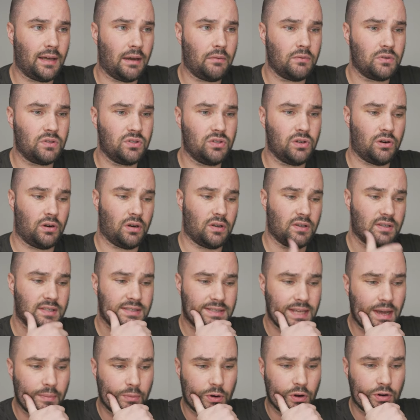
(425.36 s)
that was during
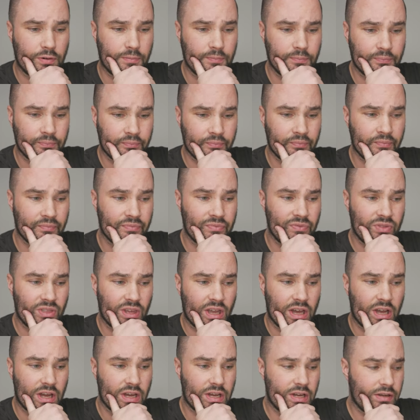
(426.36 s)
summer.
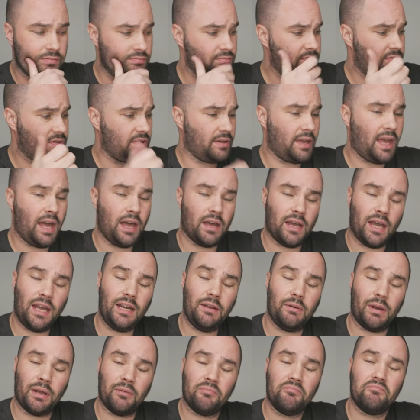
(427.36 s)
So yeah,
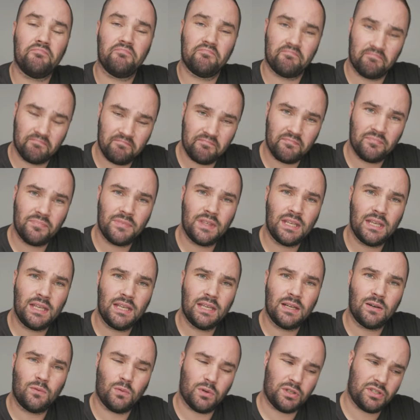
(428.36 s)
anyway,
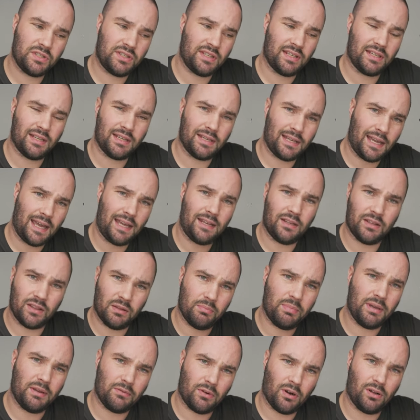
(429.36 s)
watch the end of the
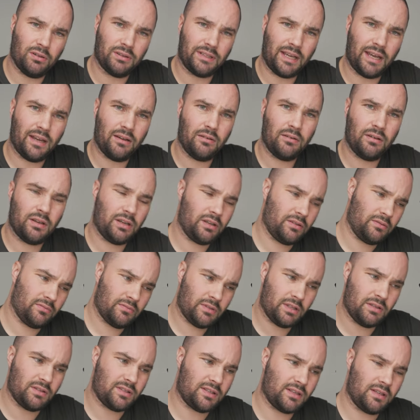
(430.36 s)
B-roll now,
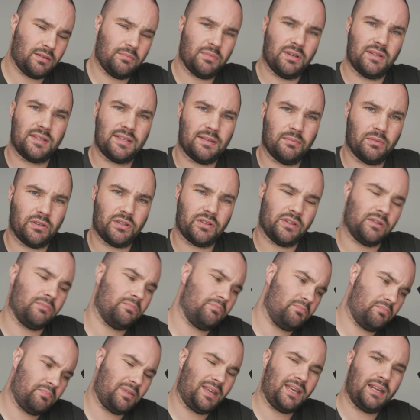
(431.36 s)
and it's gonna be similar to the
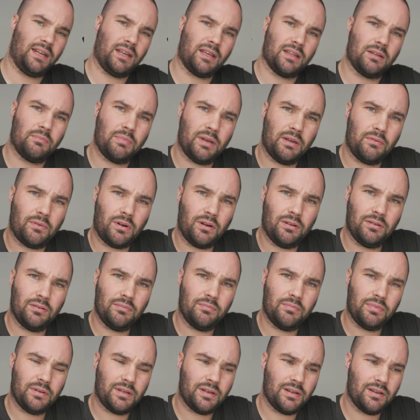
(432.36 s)
beginning of the
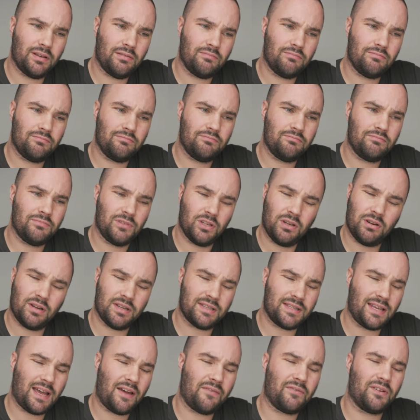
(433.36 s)
B-roll, but you
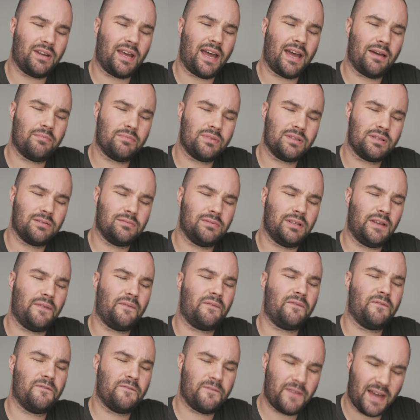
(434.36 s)
guys have an absolutely
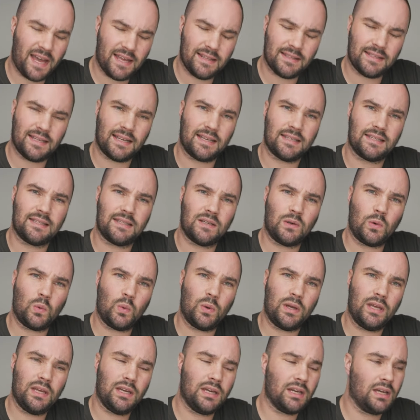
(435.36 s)
fantastic
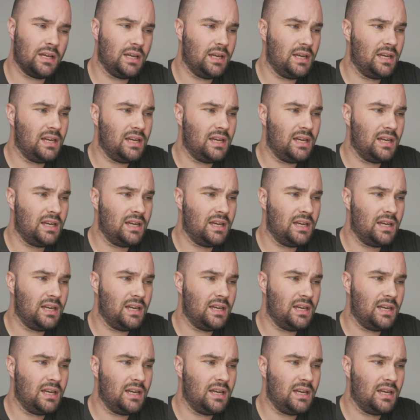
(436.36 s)
week.